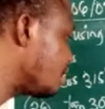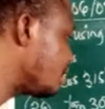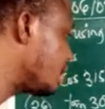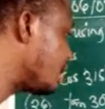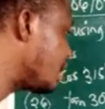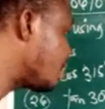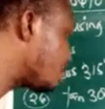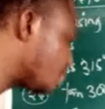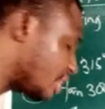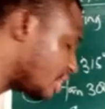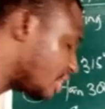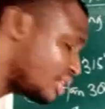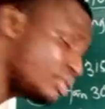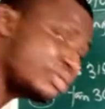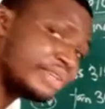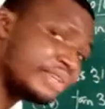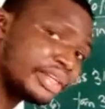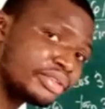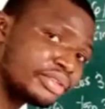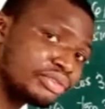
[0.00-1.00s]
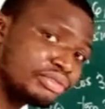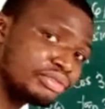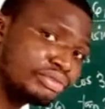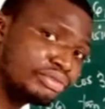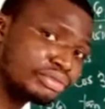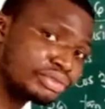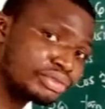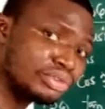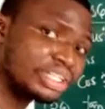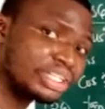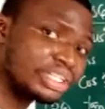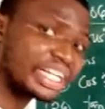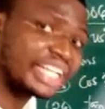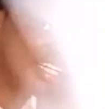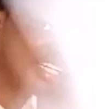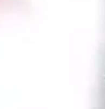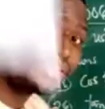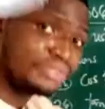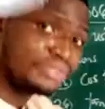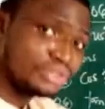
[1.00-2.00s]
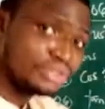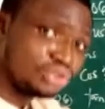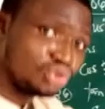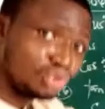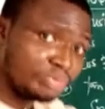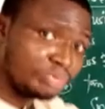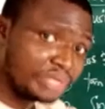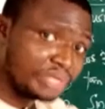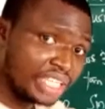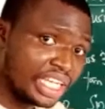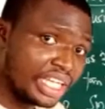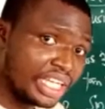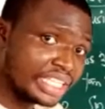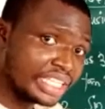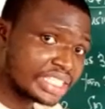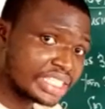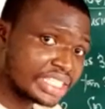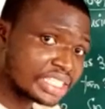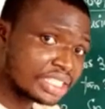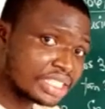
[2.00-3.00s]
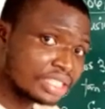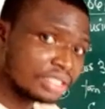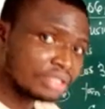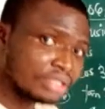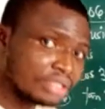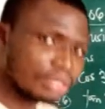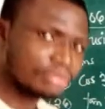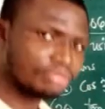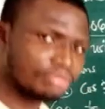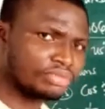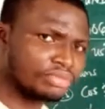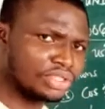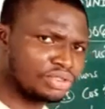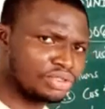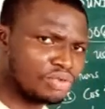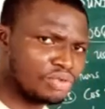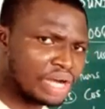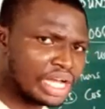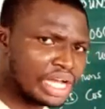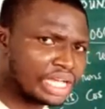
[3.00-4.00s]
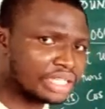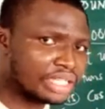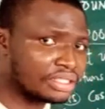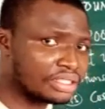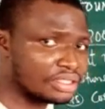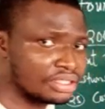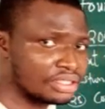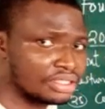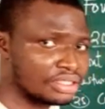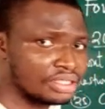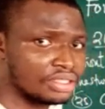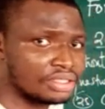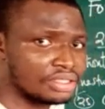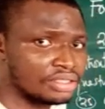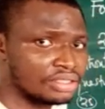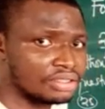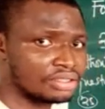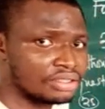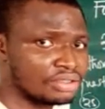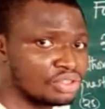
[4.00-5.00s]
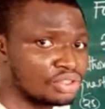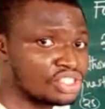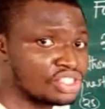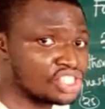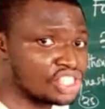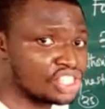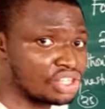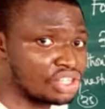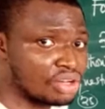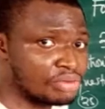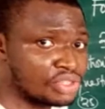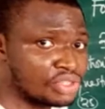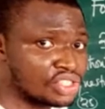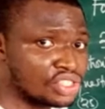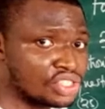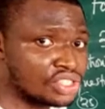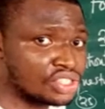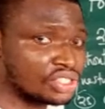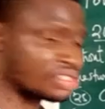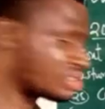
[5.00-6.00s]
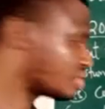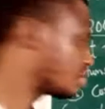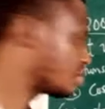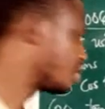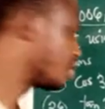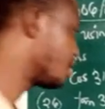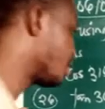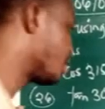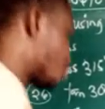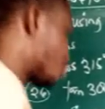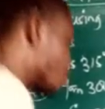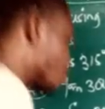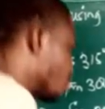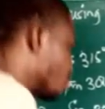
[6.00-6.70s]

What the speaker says: get 1 over 2. You can even jubilate. Meanwhile, it is rubbish. So